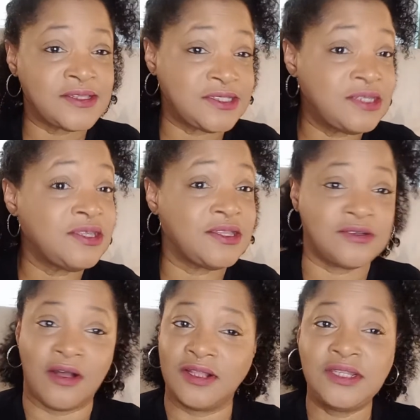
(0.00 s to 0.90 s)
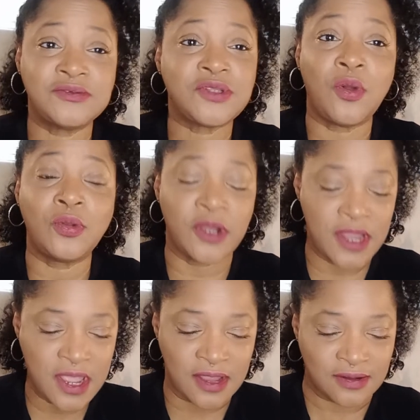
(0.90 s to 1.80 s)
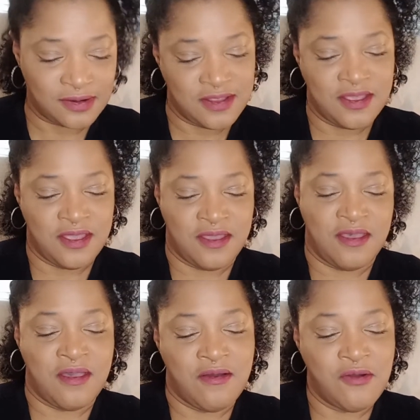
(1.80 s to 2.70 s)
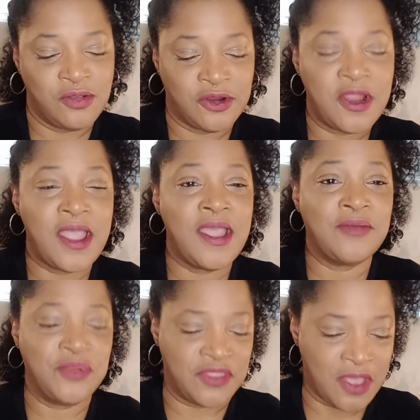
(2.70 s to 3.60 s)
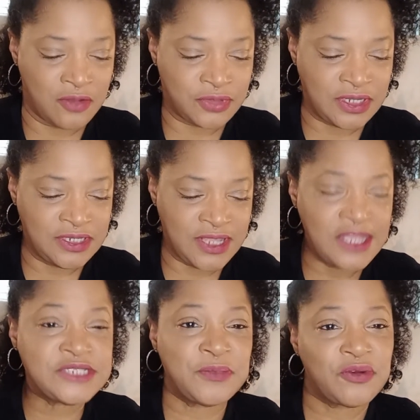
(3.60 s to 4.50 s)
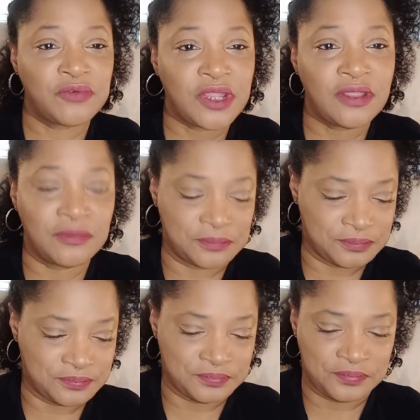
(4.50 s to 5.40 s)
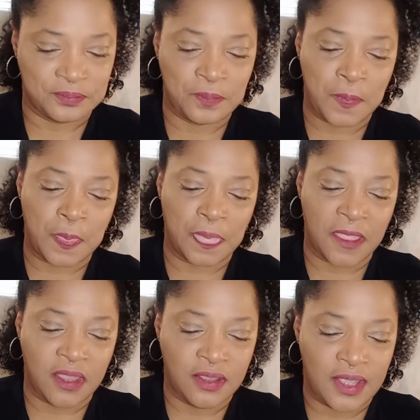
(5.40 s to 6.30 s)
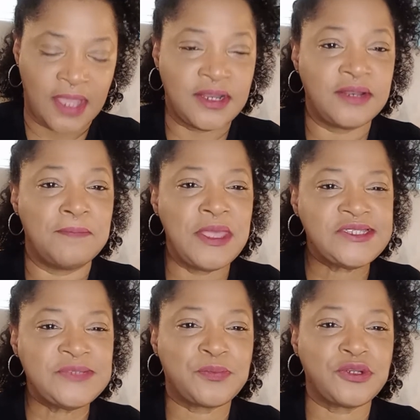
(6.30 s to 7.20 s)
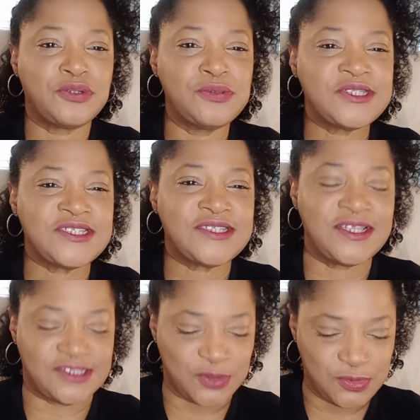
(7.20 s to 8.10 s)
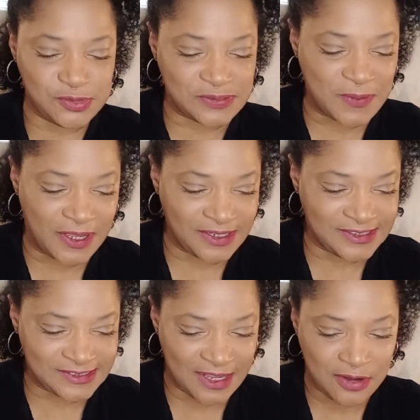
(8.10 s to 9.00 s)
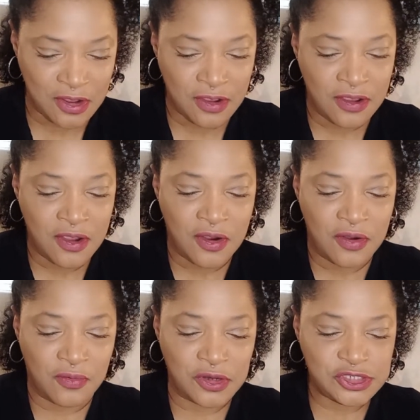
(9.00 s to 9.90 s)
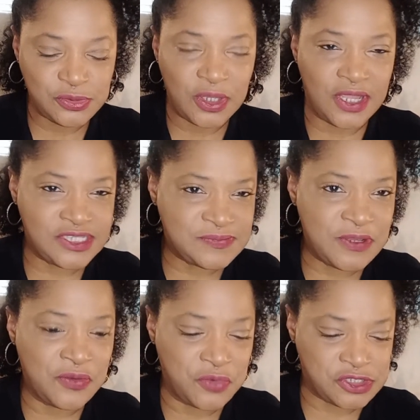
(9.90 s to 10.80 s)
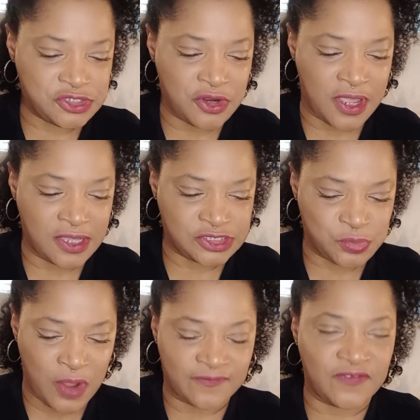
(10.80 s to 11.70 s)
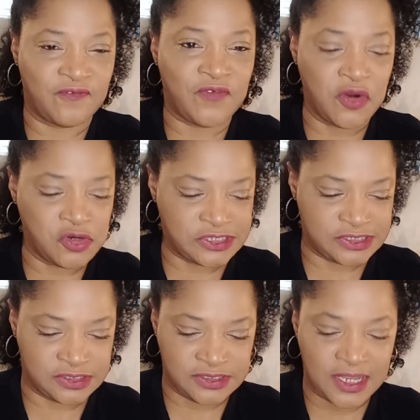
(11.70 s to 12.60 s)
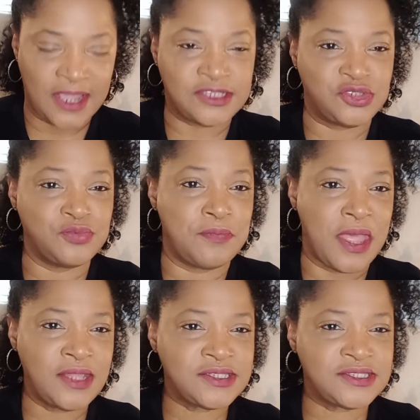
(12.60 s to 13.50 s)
See, all he did was hold her hand without an engagement ring. And then the messy producer said to Uzma, he said, "Weren't you intimate with your ex-wife the first night you met?"